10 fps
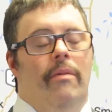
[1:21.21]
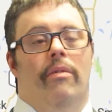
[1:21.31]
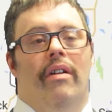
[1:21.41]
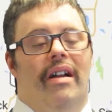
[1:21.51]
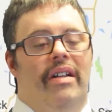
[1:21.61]

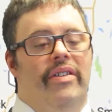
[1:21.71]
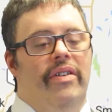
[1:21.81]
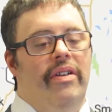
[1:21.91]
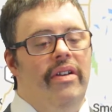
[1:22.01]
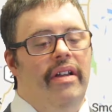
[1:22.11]

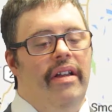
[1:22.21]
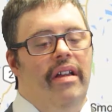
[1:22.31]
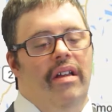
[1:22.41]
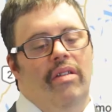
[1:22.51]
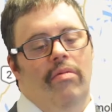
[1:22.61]
Pressure
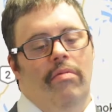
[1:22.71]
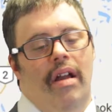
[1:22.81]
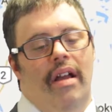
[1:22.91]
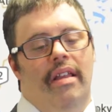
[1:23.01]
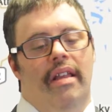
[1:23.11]
is
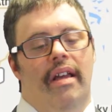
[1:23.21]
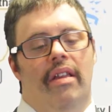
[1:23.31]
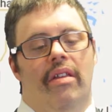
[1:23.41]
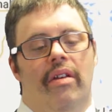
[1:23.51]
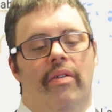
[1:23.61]
rising
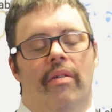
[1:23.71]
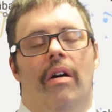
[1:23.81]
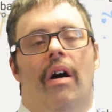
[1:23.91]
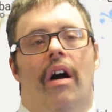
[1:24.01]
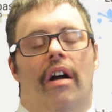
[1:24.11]
to
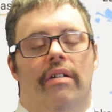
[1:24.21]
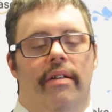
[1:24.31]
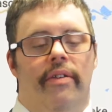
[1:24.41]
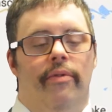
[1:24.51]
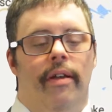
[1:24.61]

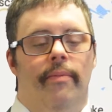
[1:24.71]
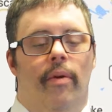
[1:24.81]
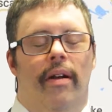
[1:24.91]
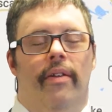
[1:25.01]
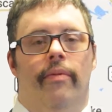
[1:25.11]

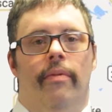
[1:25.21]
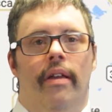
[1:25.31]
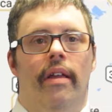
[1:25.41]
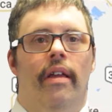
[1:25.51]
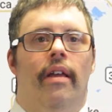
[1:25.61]

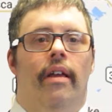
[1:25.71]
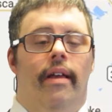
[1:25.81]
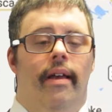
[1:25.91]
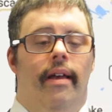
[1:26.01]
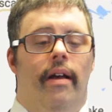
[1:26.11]
103.3
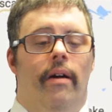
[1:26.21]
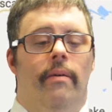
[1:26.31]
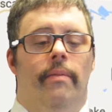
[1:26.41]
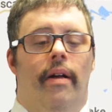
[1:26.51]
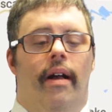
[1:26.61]

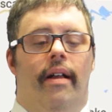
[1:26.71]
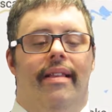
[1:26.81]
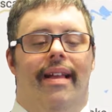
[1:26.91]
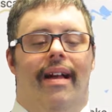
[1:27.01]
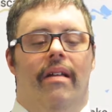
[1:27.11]

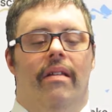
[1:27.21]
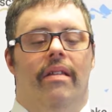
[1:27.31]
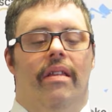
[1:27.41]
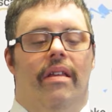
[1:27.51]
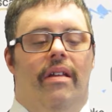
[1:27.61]

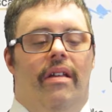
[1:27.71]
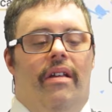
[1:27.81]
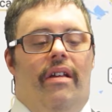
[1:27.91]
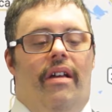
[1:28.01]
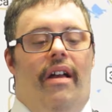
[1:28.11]
kilopascals.
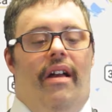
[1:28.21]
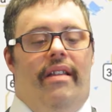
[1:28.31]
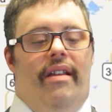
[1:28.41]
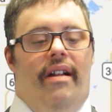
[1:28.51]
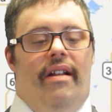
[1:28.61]
And
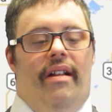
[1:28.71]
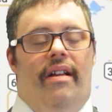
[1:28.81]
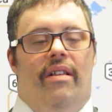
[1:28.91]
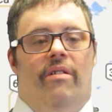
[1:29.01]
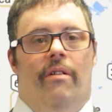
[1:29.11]

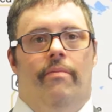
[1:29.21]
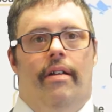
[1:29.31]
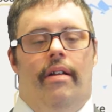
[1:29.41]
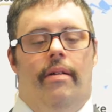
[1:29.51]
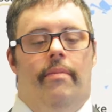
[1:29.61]
tonight's going to
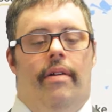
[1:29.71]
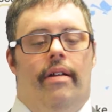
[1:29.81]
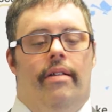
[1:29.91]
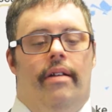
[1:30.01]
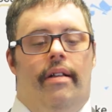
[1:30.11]
be
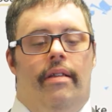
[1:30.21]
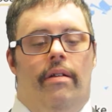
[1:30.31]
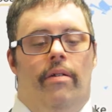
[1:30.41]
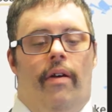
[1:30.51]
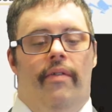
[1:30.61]
mainly
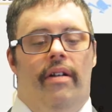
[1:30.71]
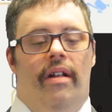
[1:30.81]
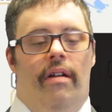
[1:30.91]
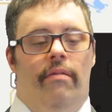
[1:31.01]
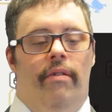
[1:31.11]
clear
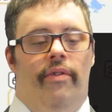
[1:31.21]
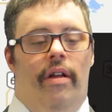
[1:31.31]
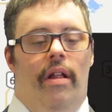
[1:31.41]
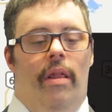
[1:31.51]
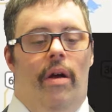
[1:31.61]
overnight with
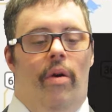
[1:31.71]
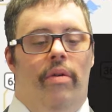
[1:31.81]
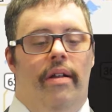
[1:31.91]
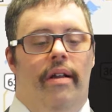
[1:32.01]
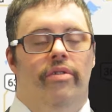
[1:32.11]
a low
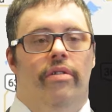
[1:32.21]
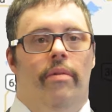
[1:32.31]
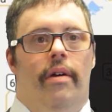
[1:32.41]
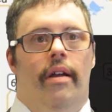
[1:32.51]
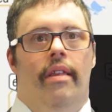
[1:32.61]
temperature
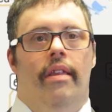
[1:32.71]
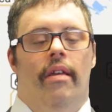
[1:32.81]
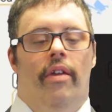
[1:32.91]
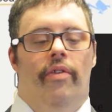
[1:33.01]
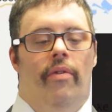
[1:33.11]
of minus
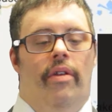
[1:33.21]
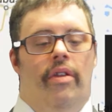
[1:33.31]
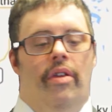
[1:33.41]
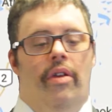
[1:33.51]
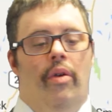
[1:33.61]

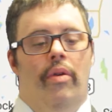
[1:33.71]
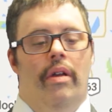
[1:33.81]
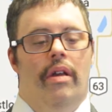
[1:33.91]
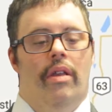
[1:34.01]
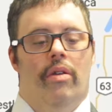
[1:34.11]
32.
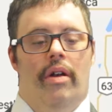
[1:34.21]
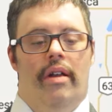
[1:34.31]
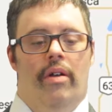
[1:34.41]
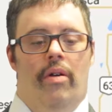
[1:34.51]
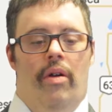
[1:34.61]
It's going to
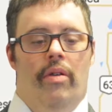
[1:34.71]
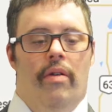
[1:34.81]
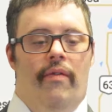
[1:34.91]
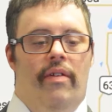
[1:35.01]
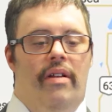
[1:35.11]
get cold
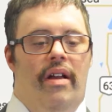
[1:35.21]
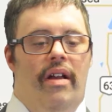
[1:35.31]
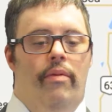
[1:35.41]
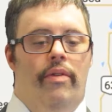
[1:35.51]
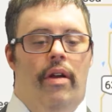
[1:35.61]

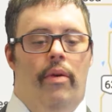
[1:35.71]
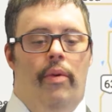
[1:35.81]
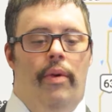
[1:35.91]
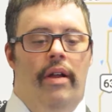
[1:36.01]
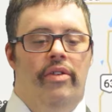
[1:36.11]
overnight with a
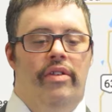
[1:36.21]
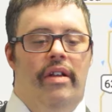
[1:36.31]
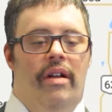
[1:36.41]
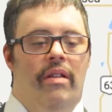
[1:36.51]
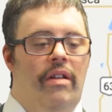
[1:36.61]
wind
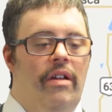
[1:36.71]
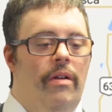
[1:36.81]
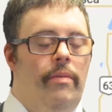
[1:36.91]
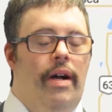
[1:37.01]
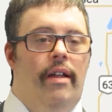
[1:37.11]
chill
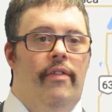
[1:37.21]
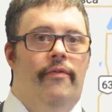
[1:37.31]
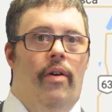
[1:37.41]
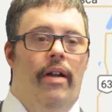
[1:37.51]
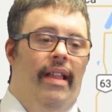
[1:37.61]
minus
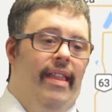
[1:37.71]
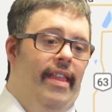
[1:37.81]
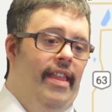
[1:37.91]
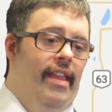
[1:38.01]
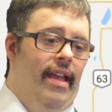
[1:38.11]

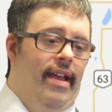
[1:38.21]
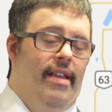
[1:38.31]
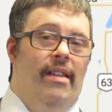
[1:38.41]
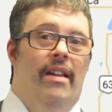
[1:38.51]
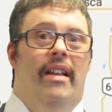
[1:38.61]

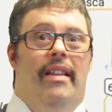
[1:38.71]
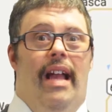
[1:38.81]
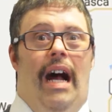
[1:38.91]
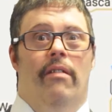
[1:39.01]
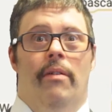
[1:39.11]
46.
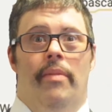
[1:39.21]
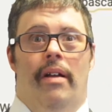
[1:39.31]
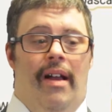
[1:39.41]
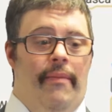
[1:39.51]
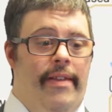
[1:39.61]
That will
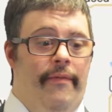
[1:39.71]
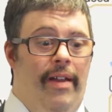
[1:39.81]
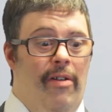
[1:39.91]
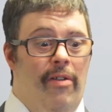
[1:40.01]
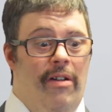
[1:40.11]
become
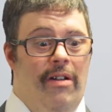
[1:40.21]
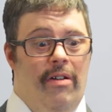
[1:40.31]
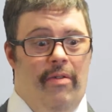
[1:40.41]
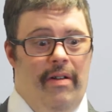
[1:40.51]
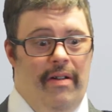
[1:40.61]
severe.
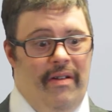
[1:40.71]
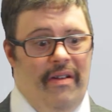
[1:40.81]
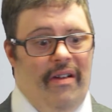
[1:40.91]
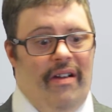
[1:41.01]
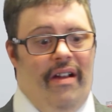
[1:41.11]

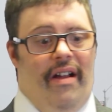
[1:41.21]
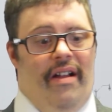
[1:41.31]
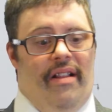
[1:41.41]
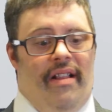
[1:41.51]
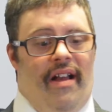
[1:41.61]

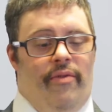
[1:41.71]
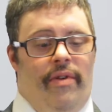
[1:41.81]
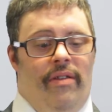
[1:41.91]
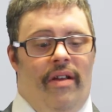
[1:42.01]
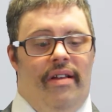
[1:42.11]
And as
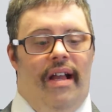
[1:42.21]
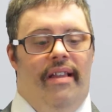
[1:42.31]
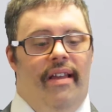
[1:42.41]
we look at